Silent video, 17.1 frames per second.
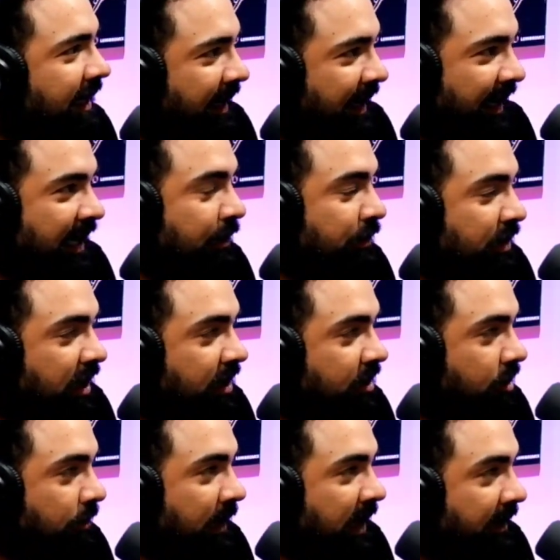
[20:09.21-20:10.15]
Like, he was
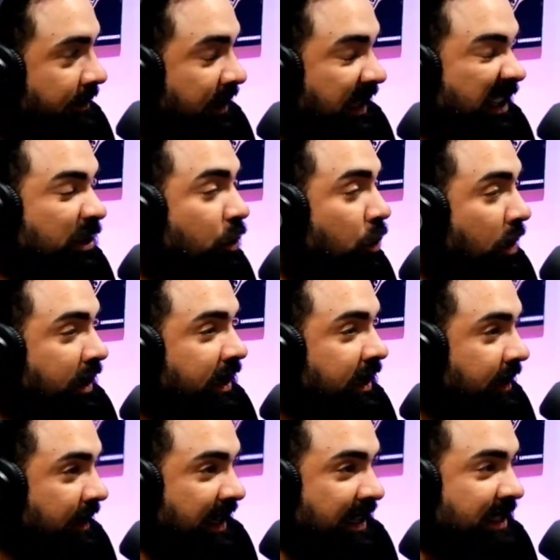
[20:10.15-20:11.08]
Hustle Man for like
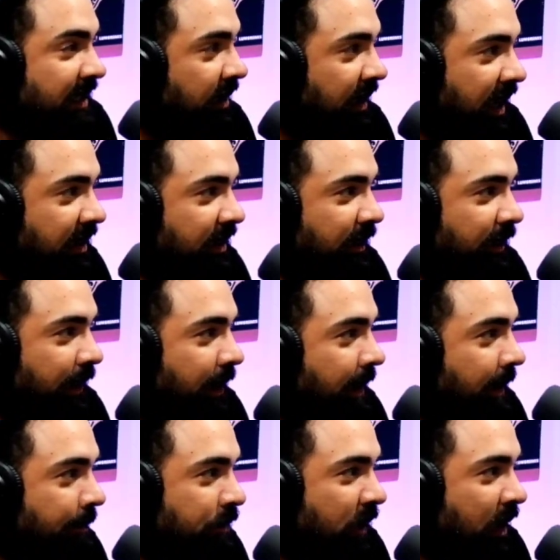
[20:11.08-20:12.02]
20 years. He's still out there